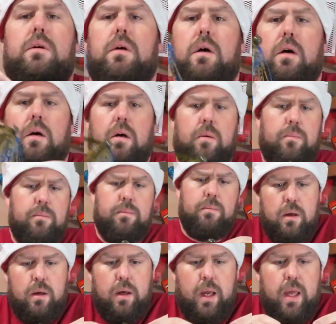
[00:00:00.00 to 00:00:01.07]

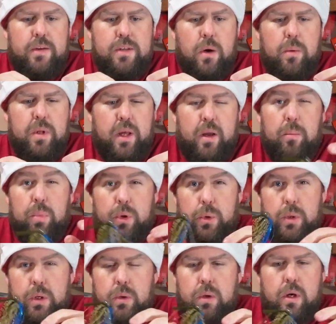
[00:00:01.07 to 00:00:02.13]
I guess that would be like a
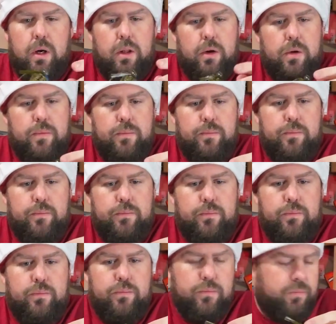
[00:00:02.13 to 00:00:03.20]
bluegill color.
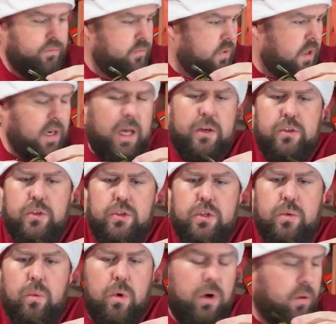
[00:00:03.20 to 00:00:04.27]
It actually should
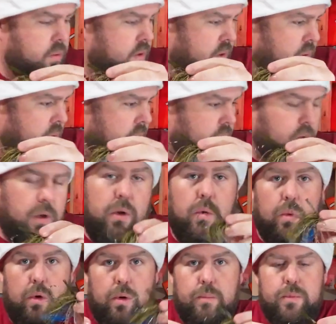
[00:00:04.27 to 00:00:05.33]
work really well with the Yodo
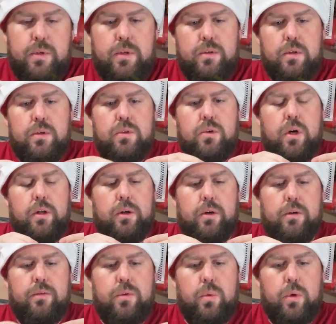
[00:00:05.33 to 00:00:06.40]
worms as a trailer
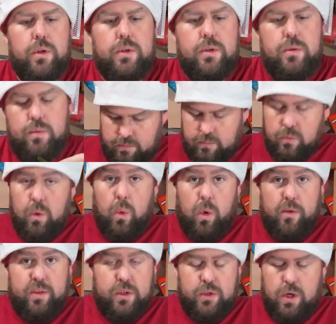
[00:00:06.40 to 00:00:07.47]
if you wanted to, or
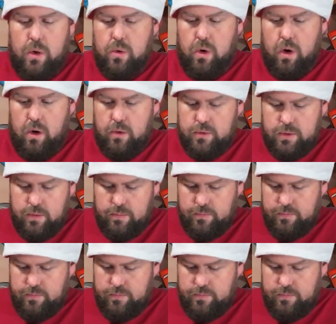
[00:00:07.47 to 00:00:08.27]
even the saw crawls.